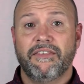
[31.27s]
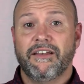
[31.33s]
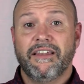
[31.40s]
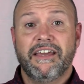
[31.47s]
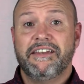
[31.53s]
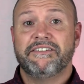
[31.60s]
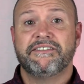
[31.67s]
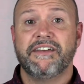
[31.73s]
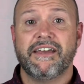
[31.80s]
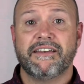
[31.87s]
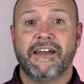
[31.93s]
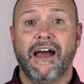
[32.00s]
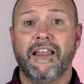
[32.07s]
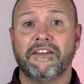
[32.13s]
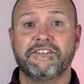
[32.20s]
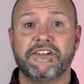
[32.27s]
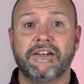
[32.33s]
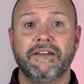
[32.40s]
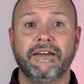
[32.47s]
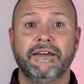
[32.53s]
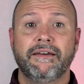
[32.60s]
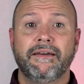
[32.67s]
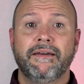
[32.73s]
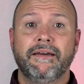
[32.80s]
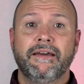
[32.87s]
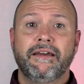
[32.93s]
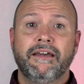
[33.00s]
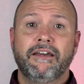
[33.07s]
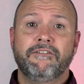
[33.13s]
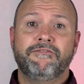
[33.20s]
the latest technology.
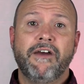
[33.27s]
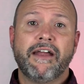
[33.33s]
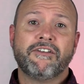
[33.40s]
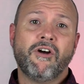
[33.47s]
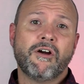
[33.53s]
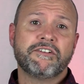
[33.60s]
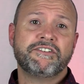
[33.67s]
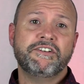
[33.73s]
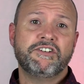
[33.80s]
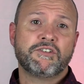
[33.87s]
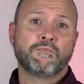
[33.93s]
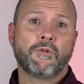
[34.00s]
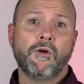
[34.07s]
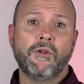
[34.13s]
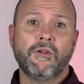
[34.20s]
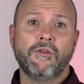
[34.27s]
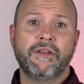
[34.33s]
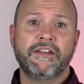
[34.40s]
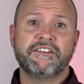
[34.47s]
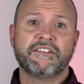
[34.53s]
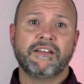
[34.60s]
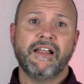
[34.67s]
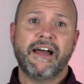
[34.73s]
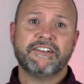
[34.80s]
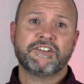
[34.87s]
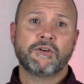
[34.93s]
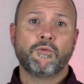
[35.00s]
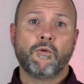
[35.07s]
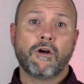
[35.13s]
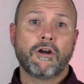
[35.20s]
In fact, R.C. Sproul, in his
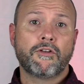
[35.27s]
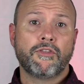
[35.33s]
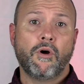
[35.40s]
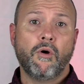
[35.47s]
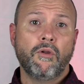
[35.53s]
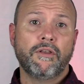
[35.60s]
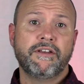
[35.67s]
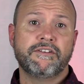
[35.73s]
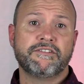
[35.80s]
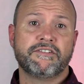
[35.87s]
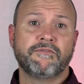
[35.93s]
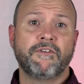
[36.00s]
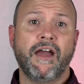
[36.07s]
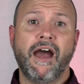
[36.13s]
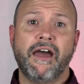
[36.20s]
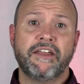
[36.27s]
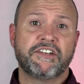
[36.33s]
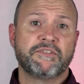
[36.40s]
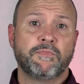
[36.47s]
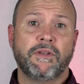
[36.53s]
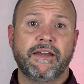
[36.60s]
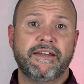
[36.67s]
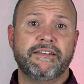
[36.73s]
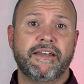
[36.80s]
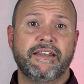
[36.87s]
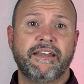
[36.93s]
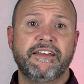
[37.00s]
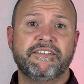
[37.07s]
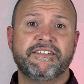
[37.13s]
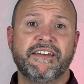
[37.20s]
classic work, The Holiness of God, explained it.
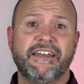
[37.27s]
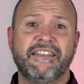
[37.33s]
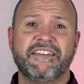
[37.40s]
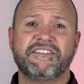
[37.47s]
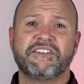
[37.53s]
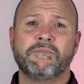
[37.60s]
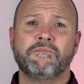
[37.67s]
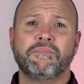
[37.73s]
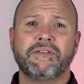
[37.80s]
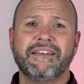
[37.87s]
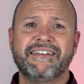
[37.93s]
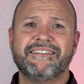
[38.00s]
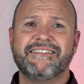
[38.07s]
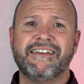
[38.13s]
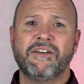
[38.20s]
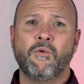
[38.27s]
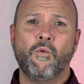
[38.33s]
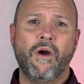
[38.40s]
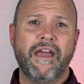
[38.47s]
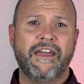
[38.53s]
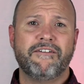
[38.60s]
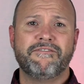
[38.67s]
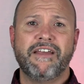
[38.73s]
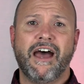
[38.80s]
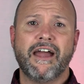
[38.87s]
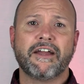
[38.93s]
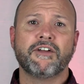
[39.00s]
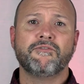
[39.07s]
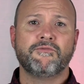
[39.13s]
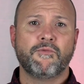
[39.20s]
He said, "The simplistic way of
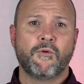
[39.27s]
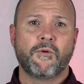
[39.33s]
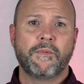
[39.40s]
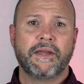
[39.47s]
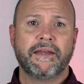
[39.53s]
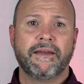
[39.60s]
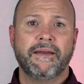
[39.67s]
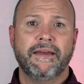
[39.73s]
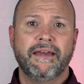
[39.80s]
not conforming